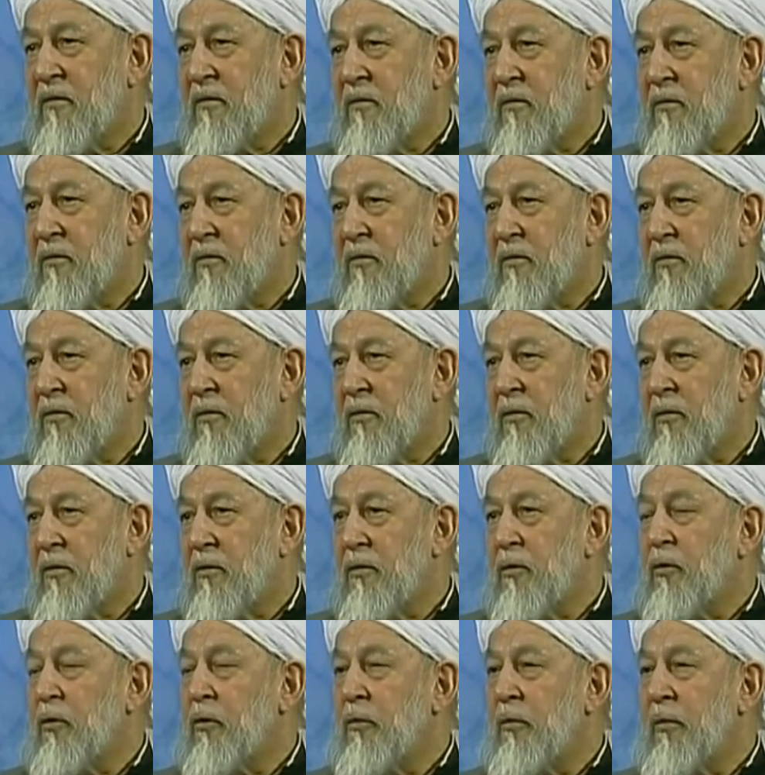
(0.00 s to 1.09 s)
So
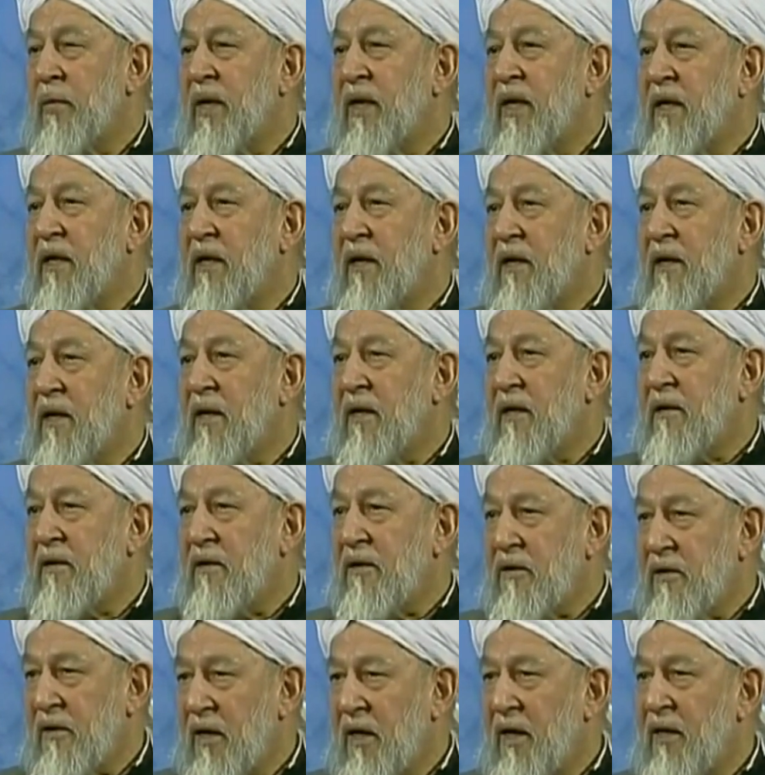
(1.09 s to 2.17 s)
you make her
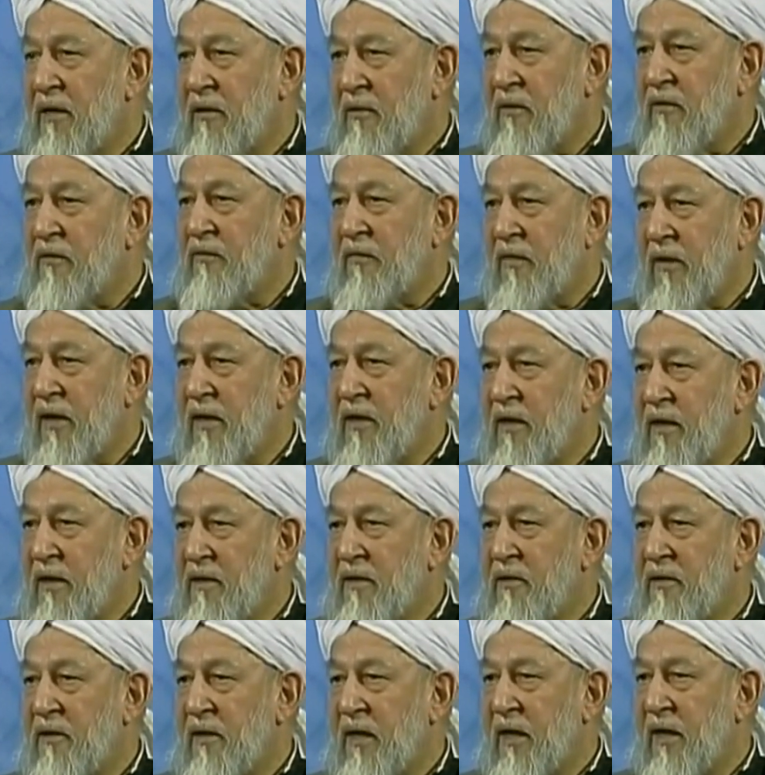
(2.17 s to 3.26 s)
understand, your friend
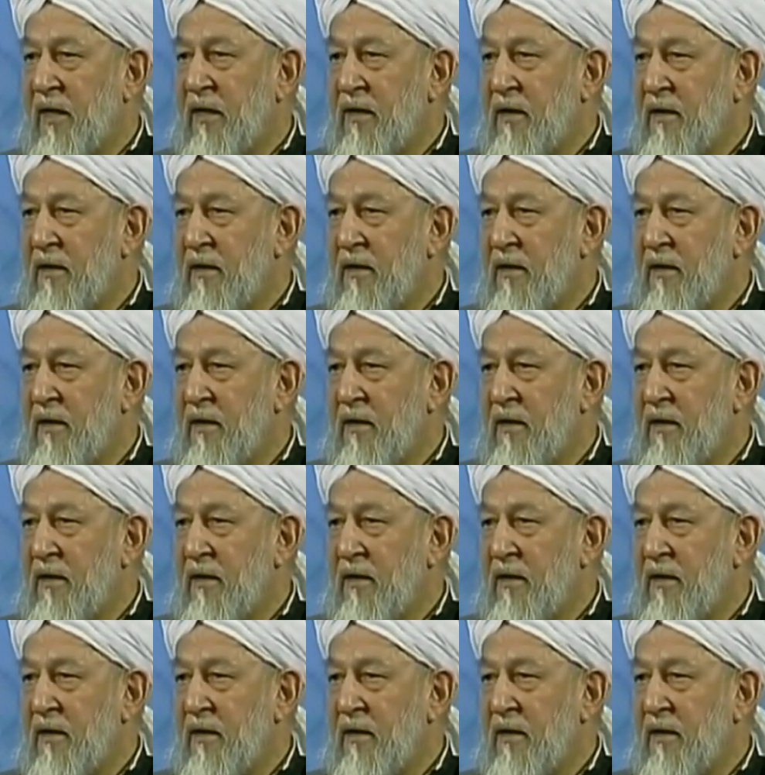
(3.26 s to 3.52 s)
understand